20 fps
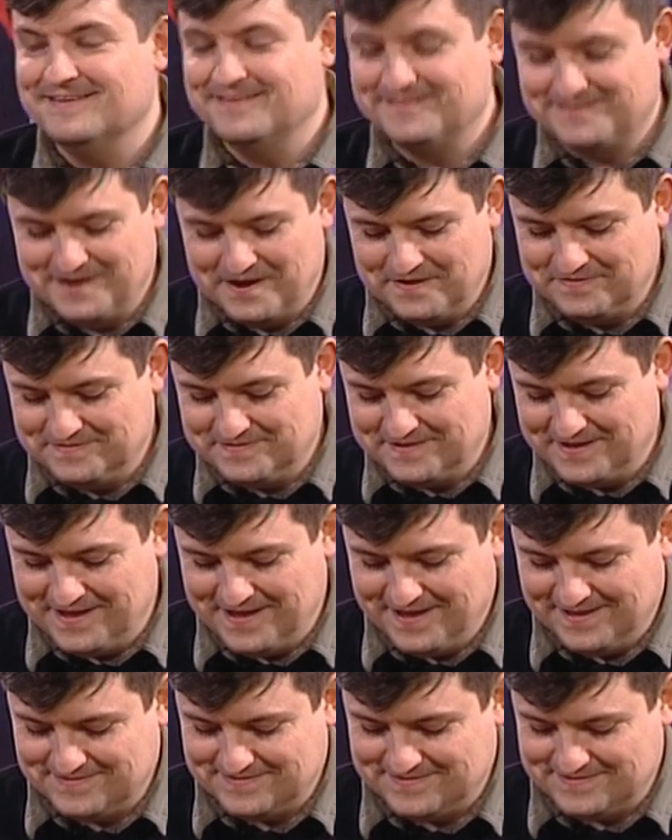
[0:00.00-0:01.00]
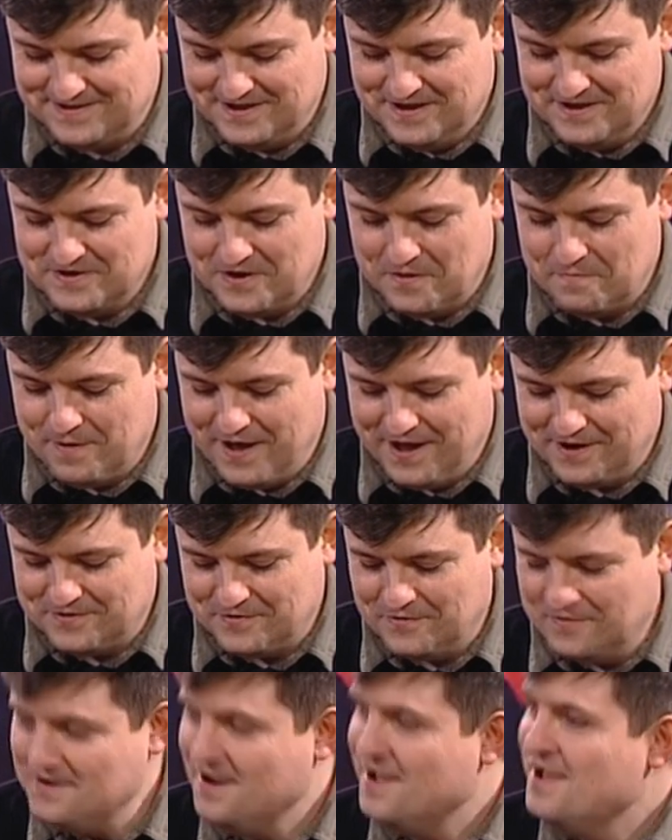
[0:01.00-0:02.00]
That's not bad
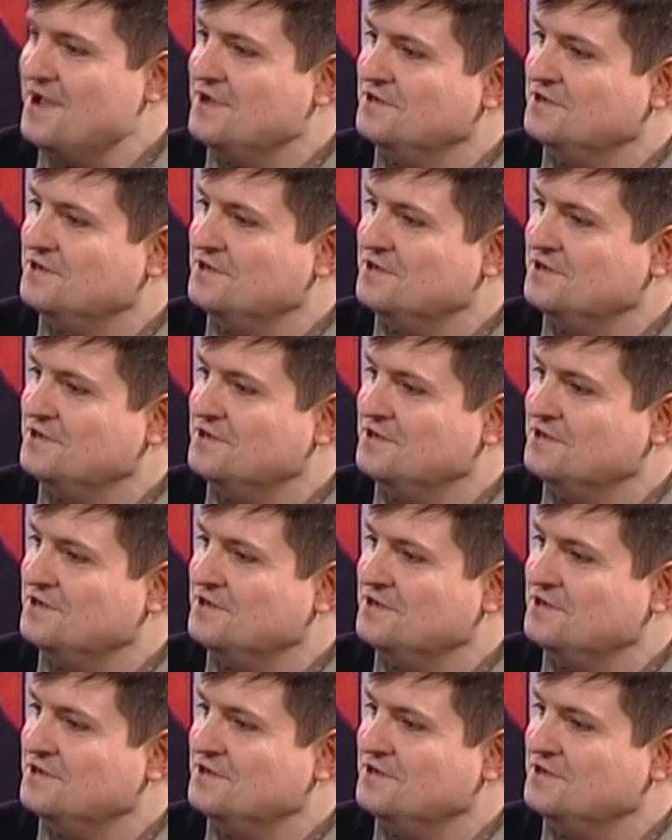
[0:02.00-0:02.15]
going.